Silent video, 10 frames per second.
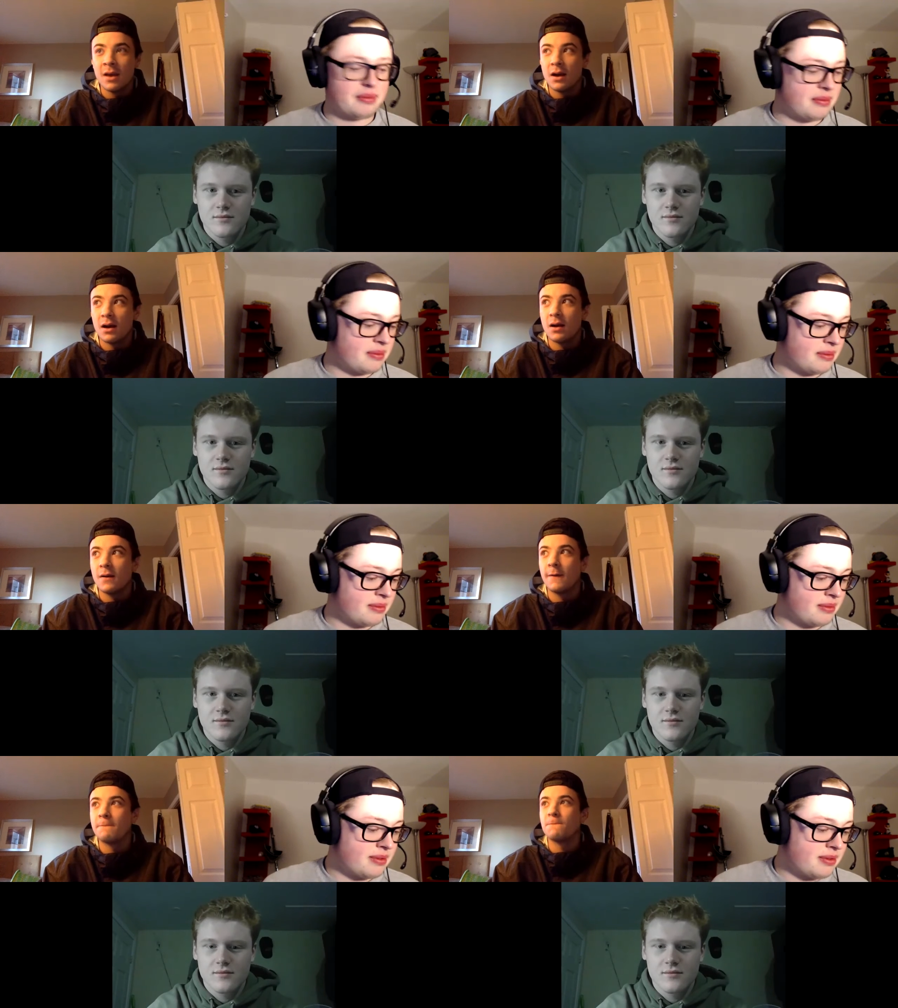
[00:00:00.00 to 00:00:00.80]

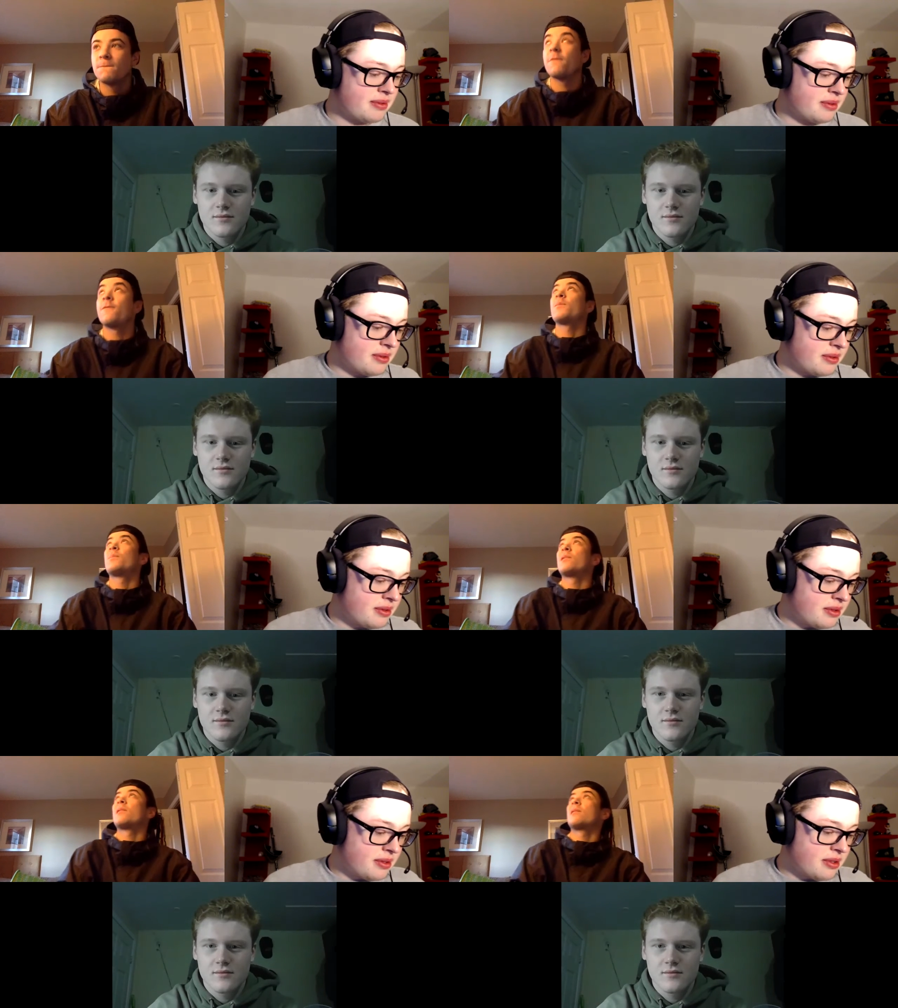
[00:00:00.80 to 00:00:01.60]
Speaker 1: Um,
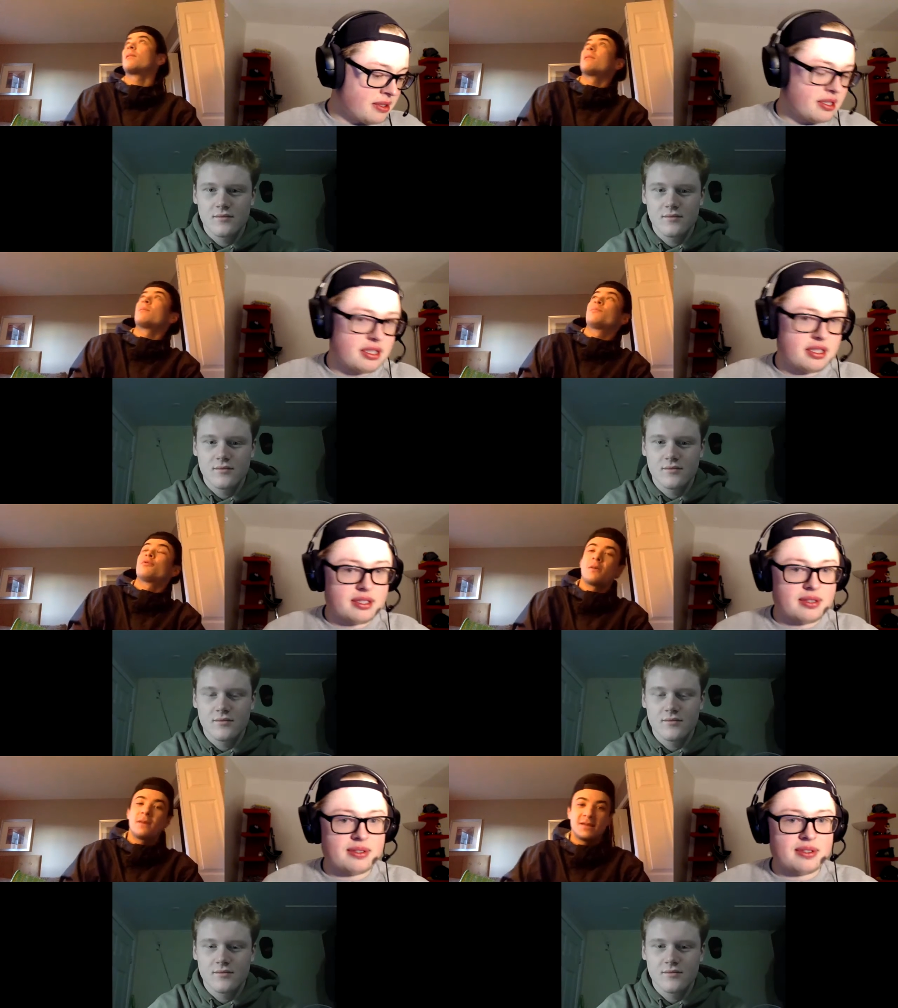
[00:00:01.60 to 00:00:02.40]
football,
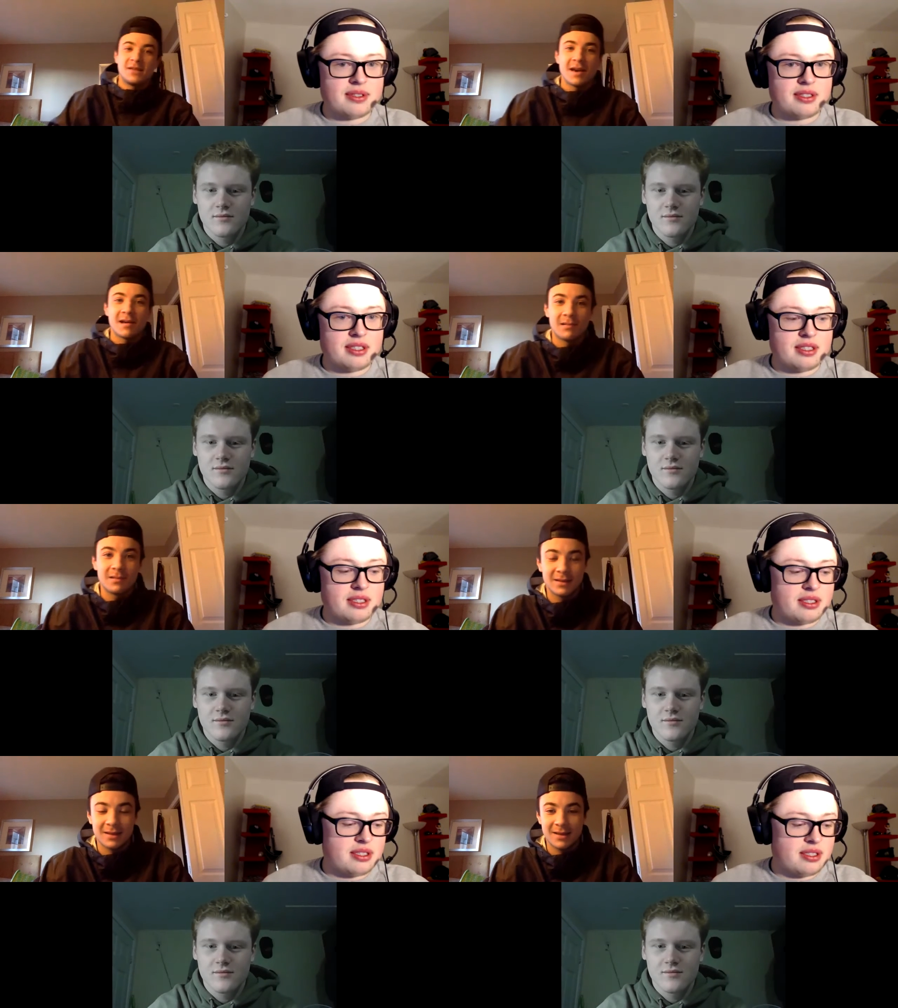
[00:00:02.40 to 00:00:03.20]
probably Seattle.
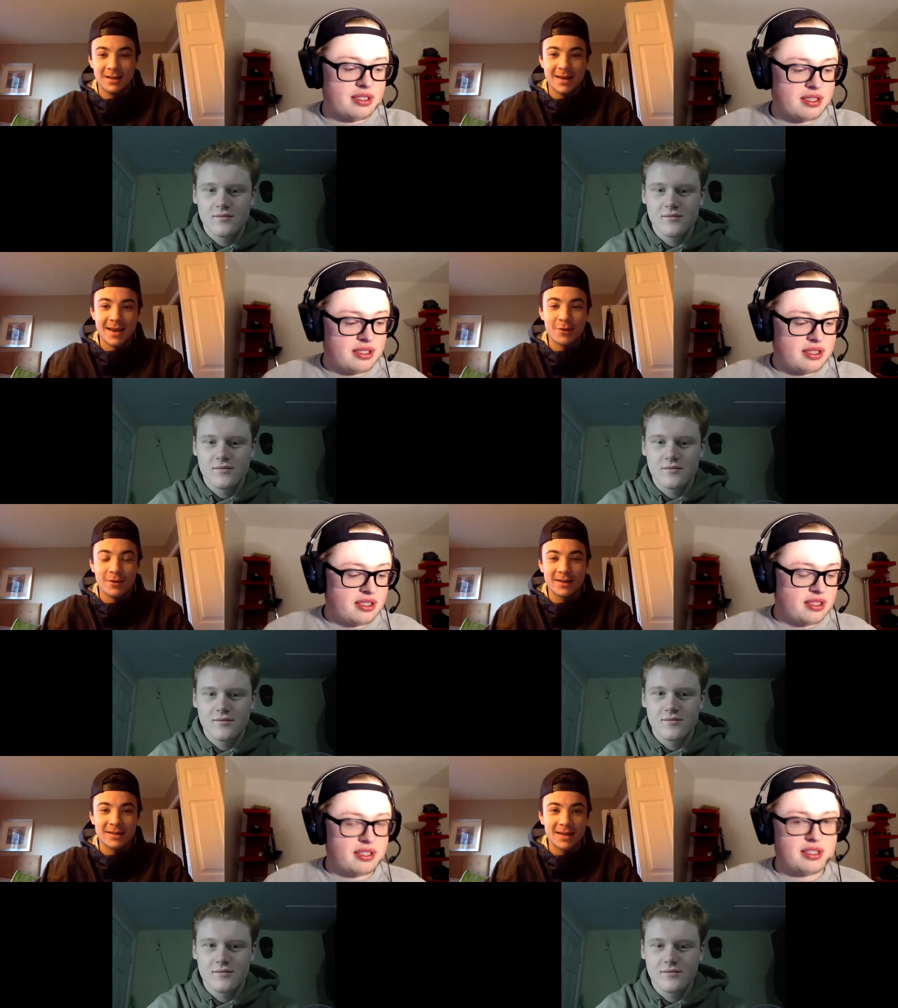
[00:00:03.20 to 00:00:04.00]
Can't go
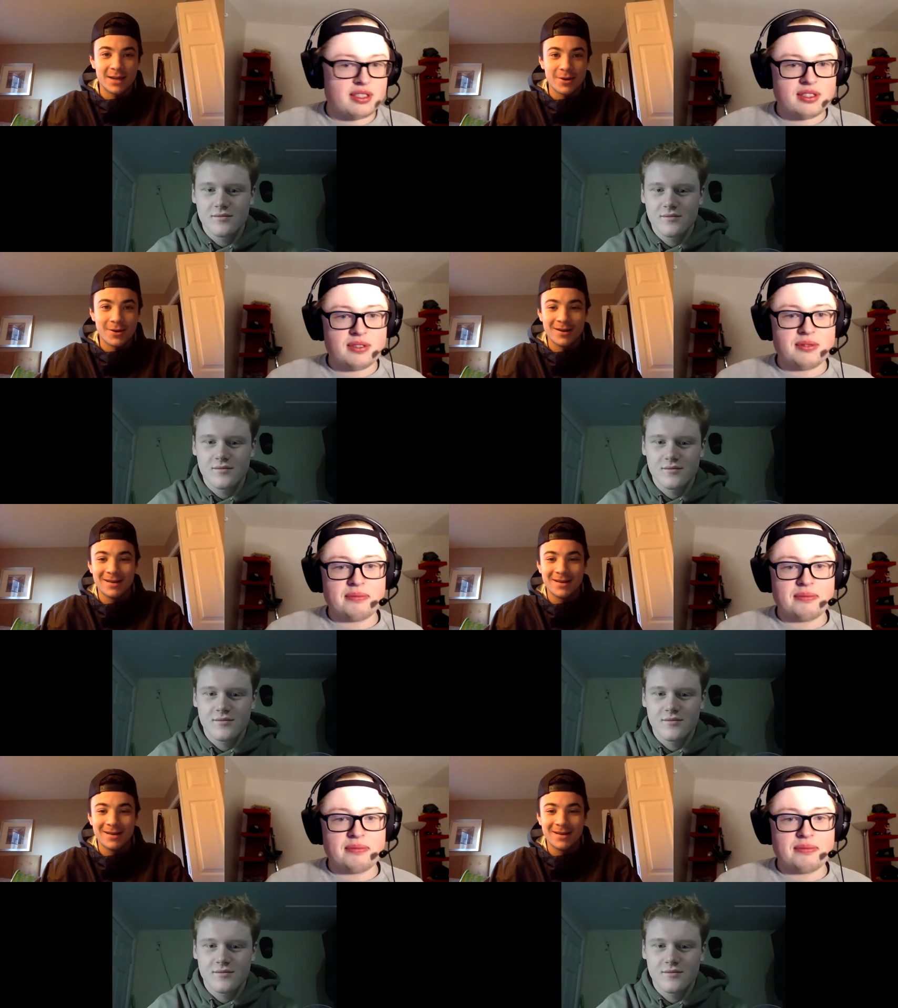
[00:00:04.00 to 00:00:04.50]
against Ian here.